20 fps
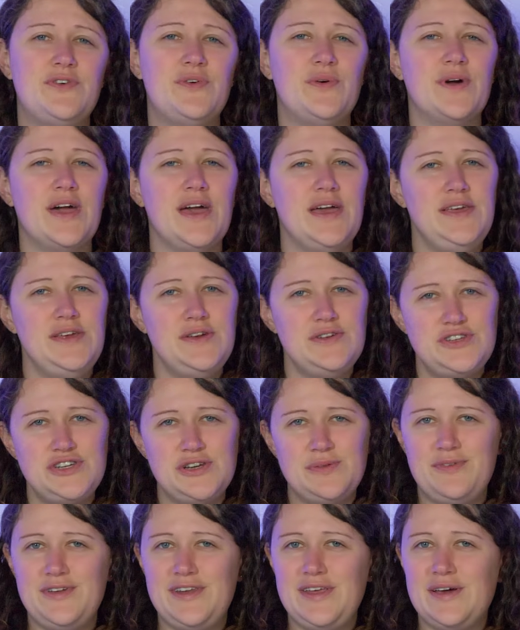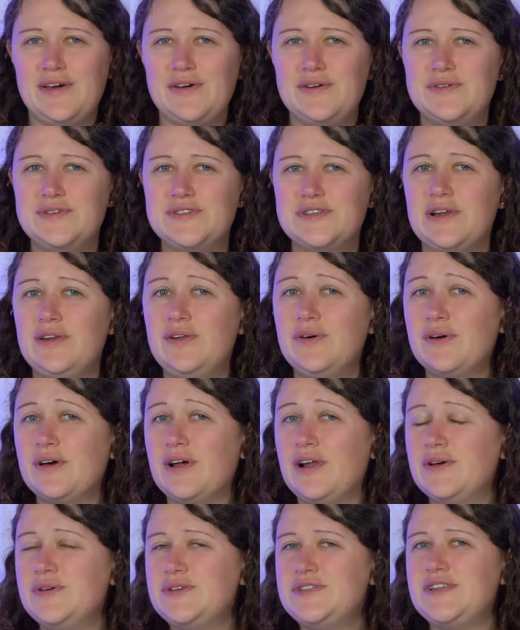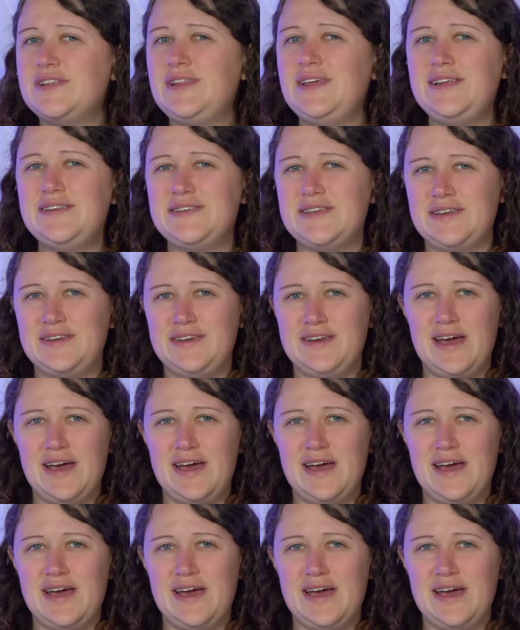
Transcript: 4K YouTube videos look close to the intended